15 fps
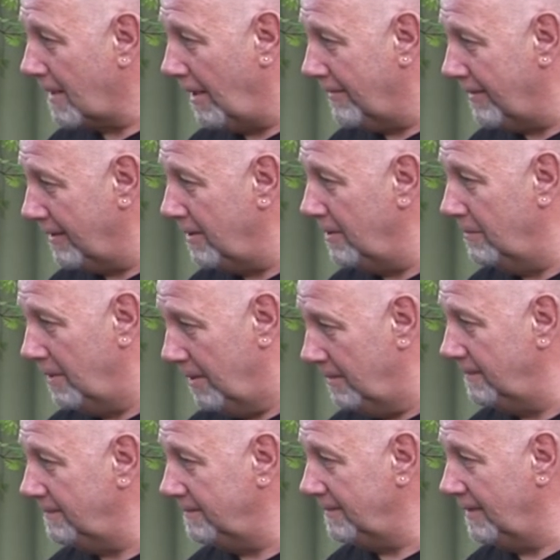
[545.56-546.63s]
I think you
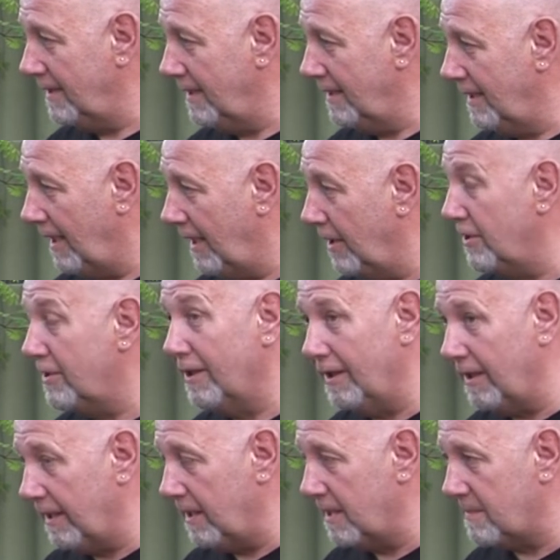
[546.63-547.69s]
will. You're
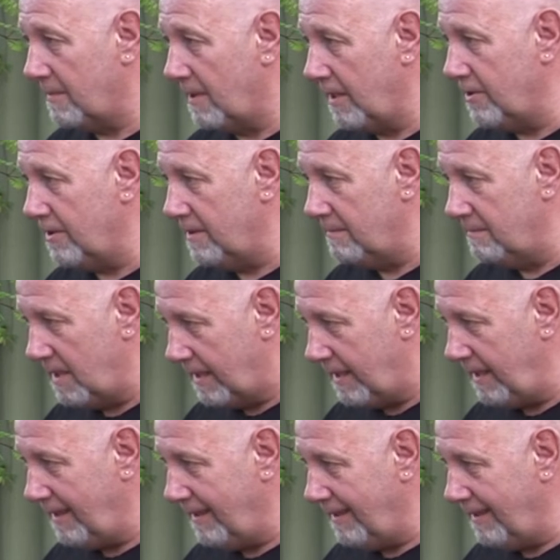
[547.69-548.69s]
certainly an inspiration to me.